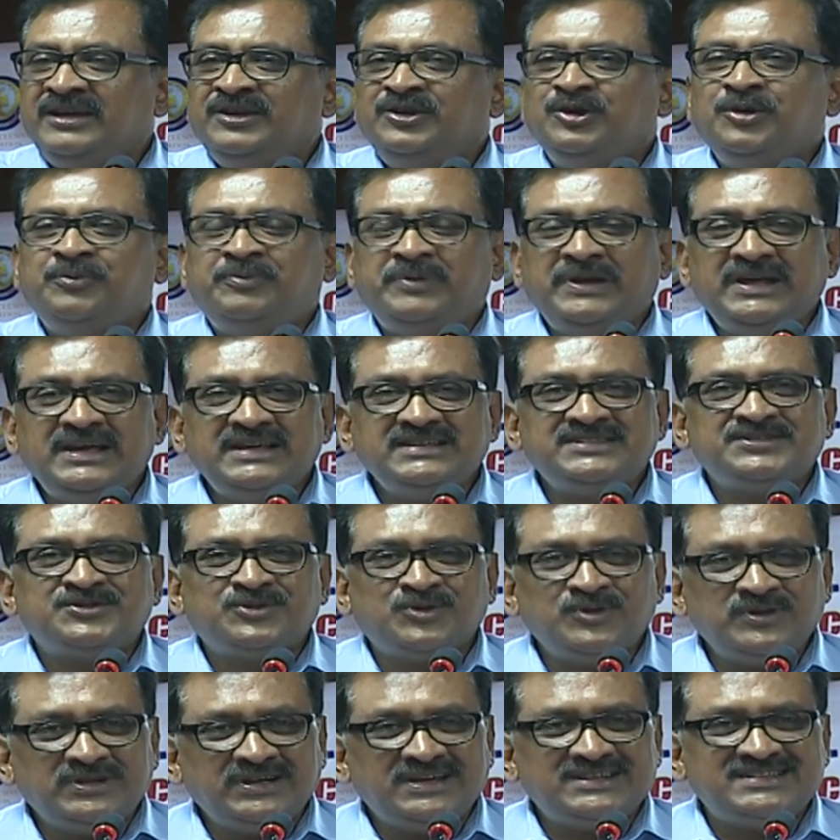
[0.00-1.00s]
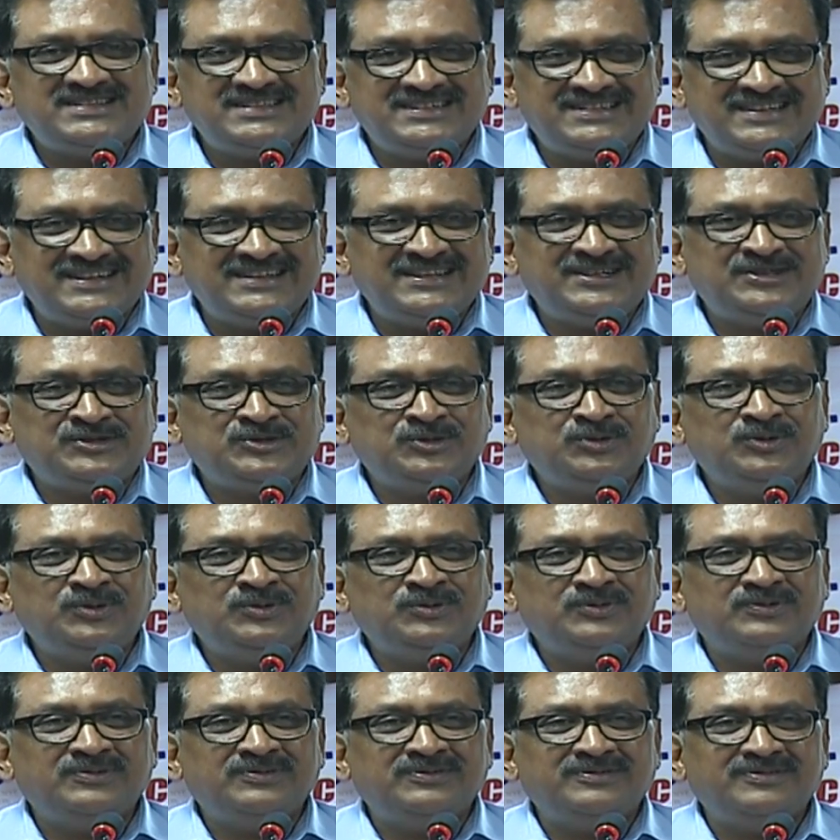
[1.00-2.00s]
You please don't hesitate
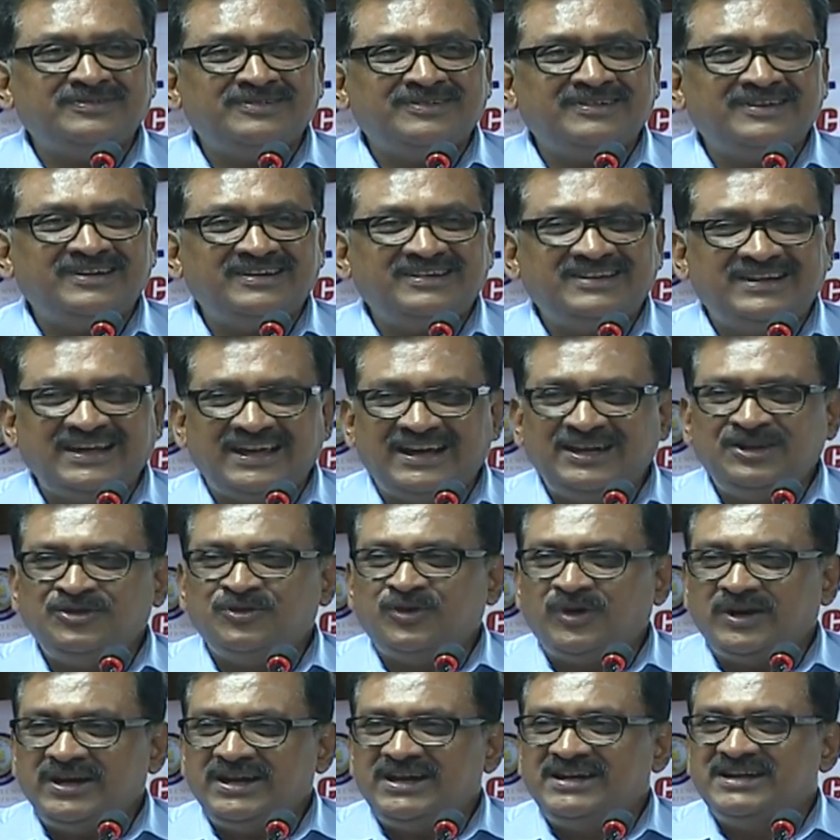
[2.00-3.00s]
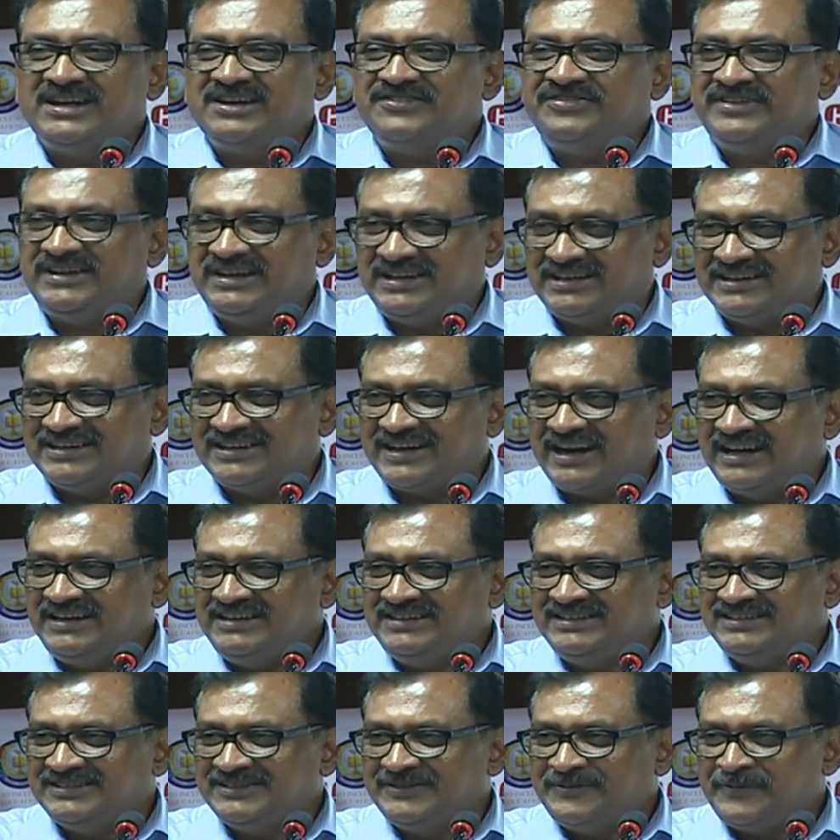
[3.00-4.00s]
to tell your inner feeling,
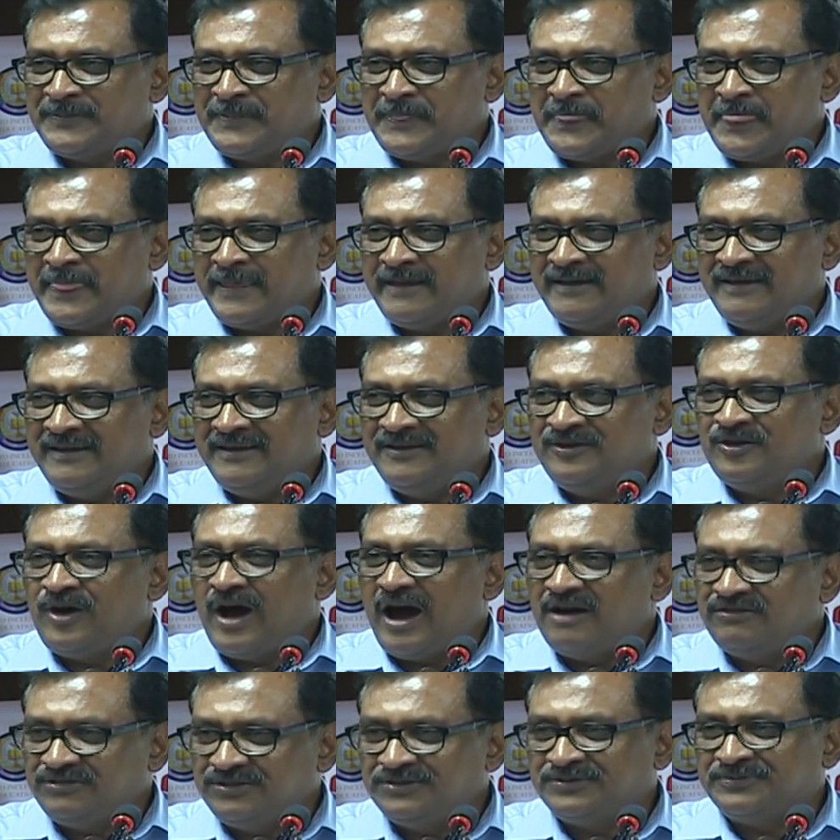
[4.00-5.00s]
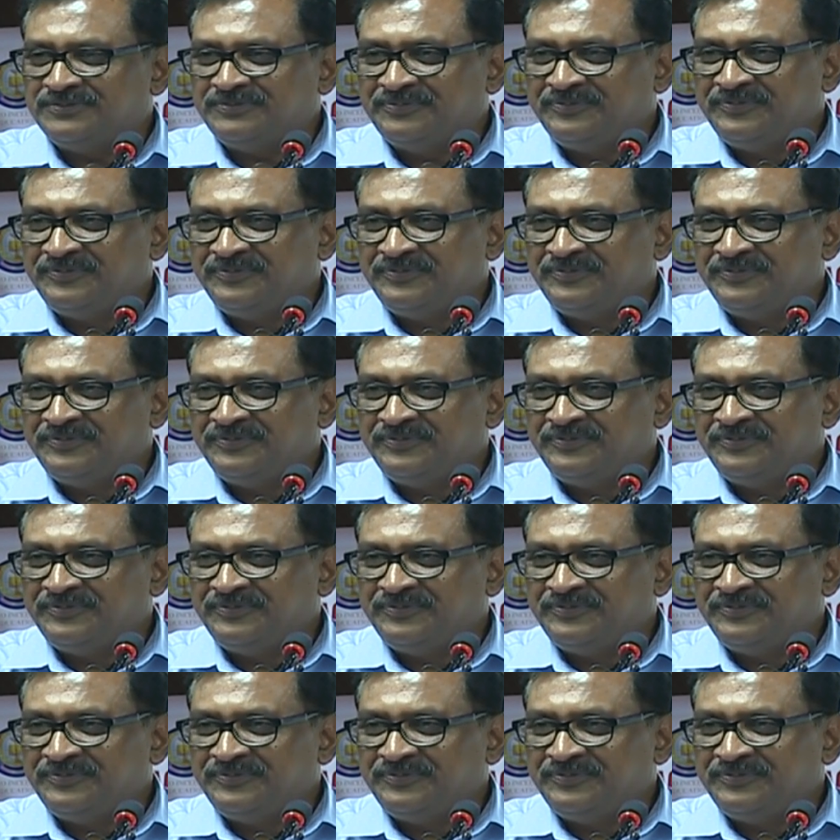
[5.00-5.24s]
right? You have to.